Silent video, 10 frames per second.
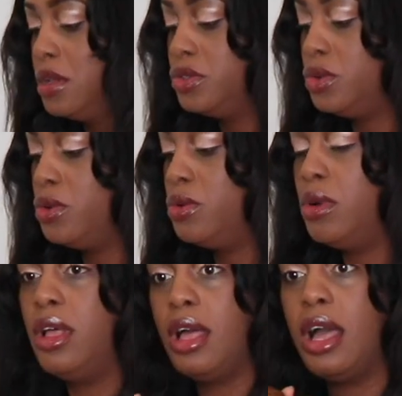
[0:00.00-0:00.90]
So
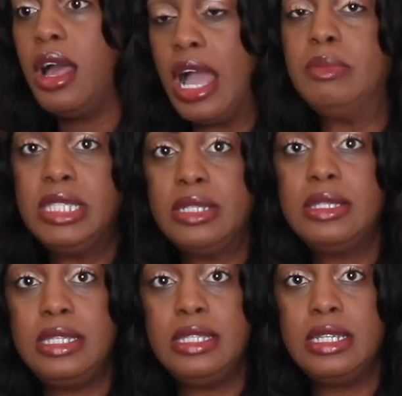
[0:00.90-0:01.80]
I'm still
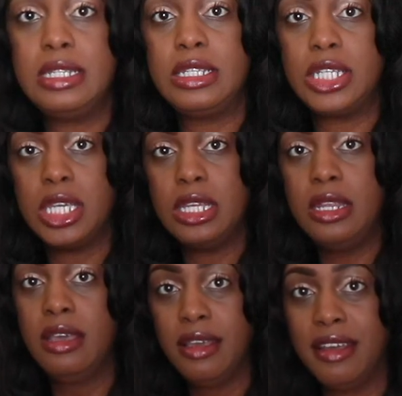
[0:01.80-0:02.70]
seasoning the chicken
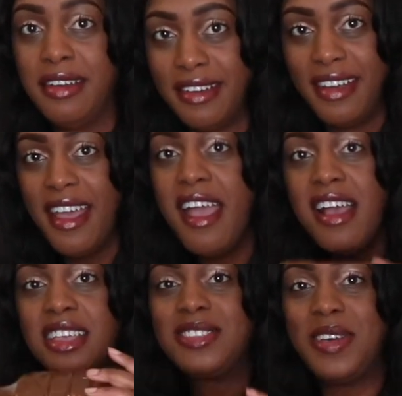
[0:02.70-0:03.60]

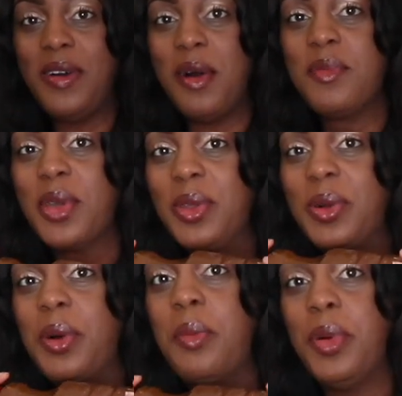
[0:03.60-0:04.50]
so I'm gonna
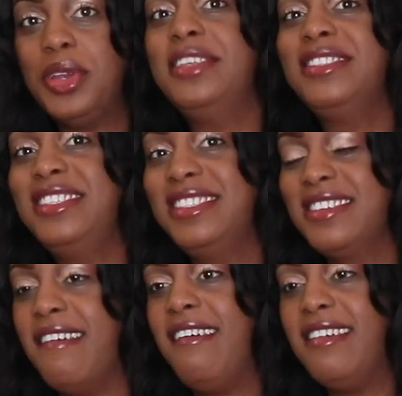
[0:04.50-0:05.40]
go put the
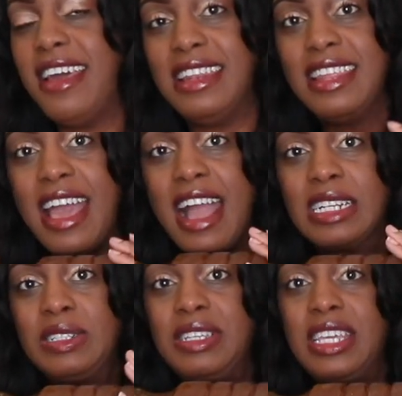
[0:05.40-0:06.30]
seasoning on and then
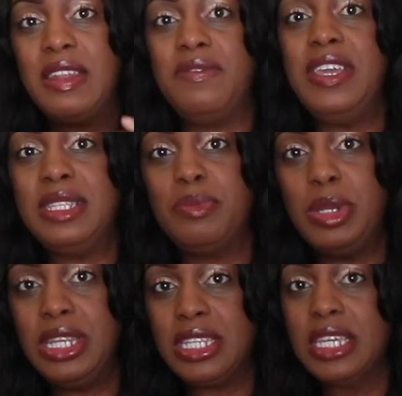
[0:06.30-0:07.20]
actually get Faye to
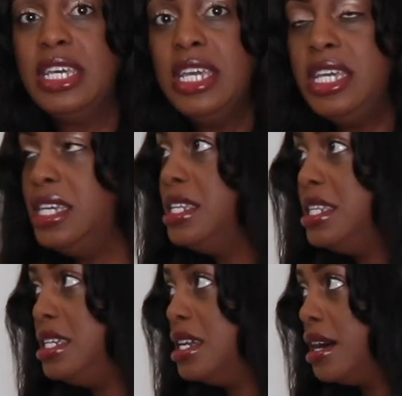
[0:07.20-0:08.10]
put it in
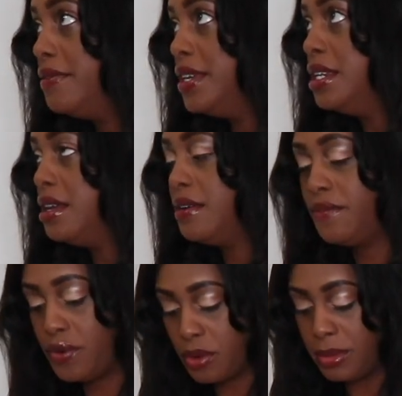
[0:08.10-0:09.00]
the oven
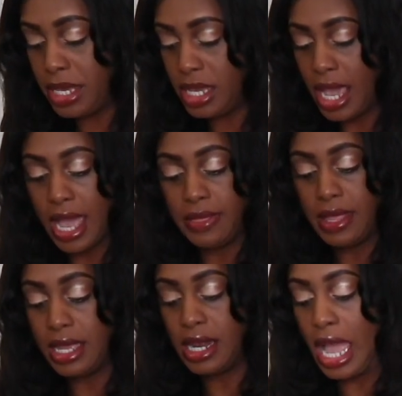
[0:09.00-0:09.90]
for me, and
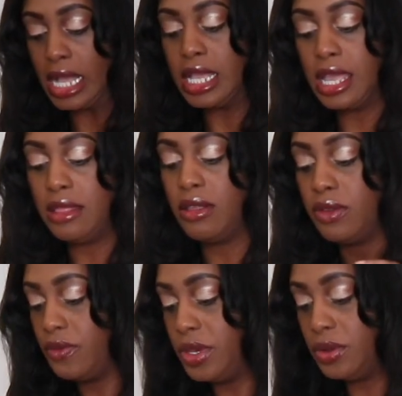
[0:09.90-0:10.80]
then I could get the
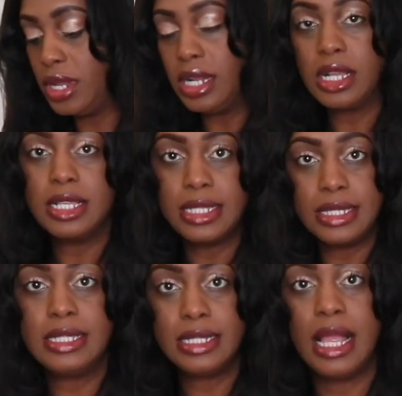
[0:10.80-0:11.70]
other video done because I
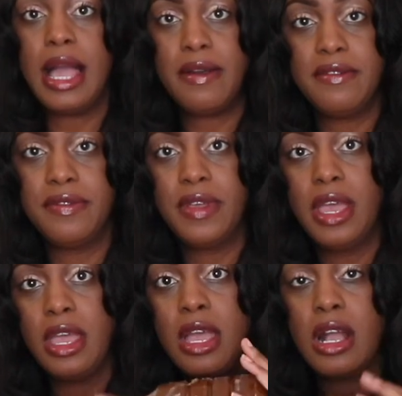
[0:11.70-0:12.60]
still have
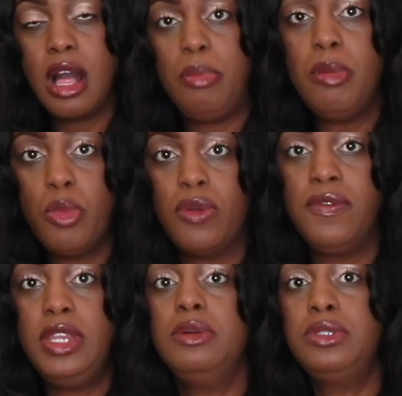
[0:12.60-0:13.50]
a couple more
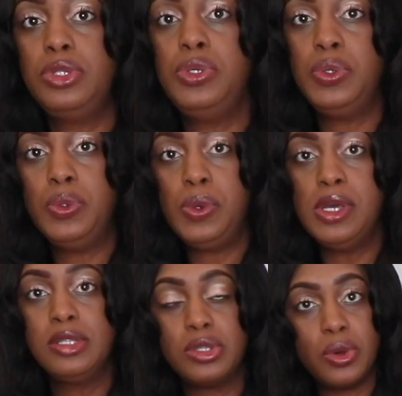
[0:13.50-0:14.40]
video to do.
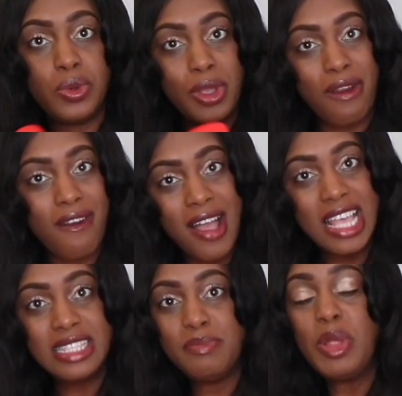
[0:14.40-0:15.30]
So your girl
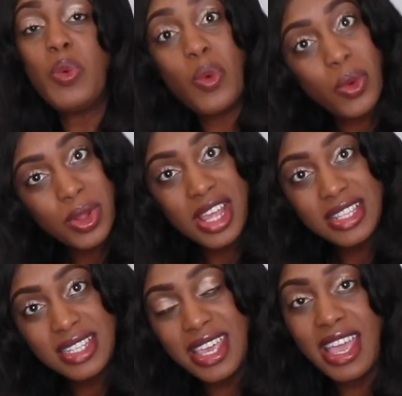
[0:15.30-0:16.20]
has been working
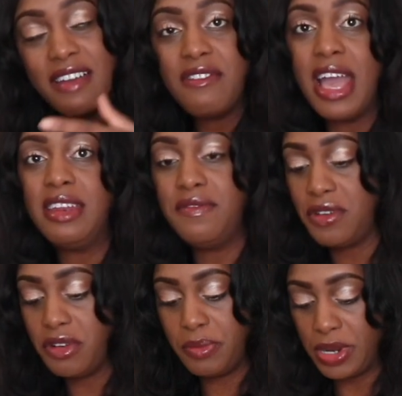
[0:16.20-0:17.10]
today. I've had a
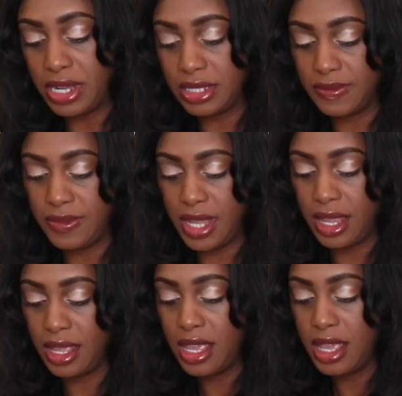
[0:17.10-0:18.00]
very productive
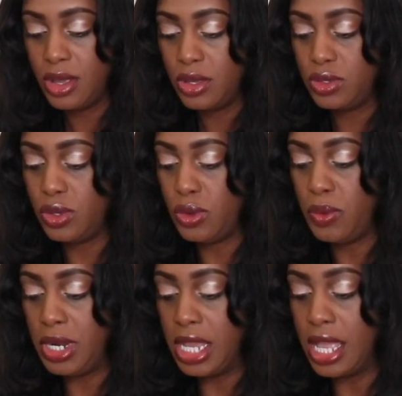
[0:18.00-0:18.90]
day. So
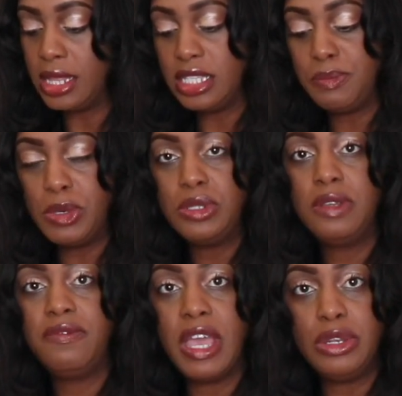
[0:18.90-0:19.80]
when I get this burst
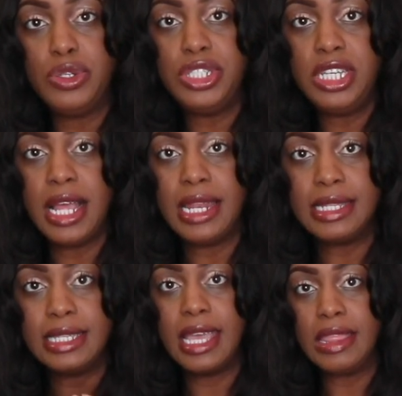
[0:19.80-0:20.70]
of energy, I like
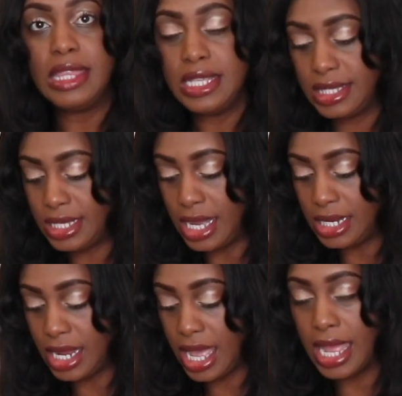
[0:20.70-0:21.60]
to get things
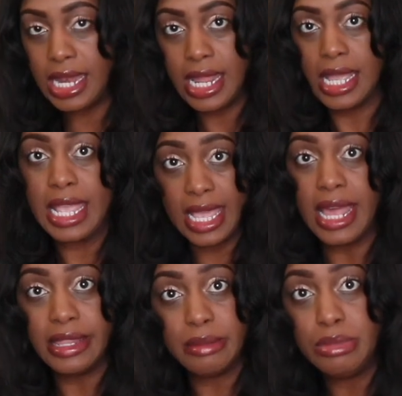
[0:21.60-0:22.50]
done and
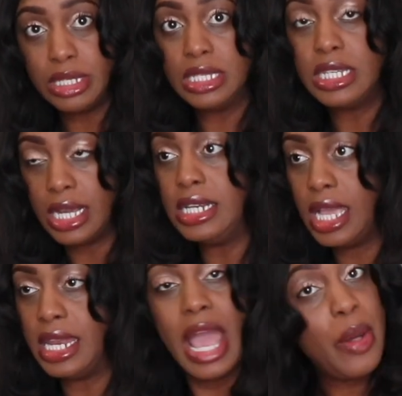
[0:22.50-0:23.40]
get them done
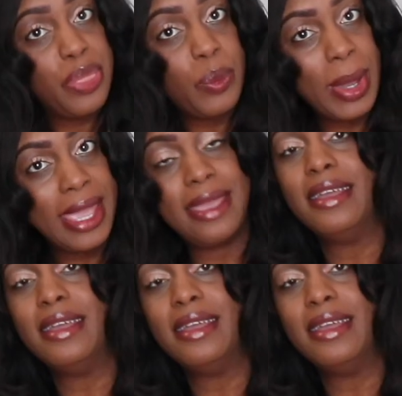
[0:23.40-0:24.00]
and out the way.